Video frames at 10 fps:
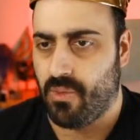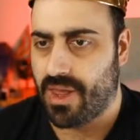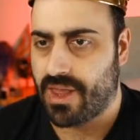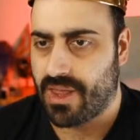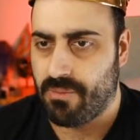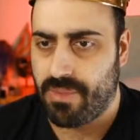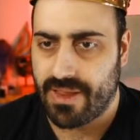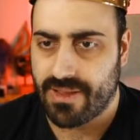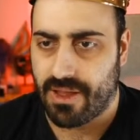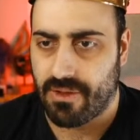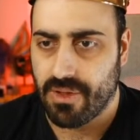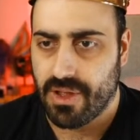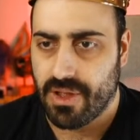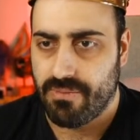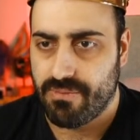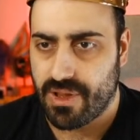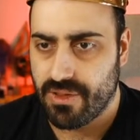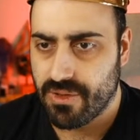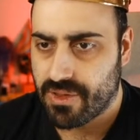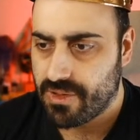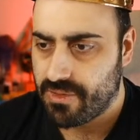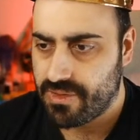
I can paint now. But look the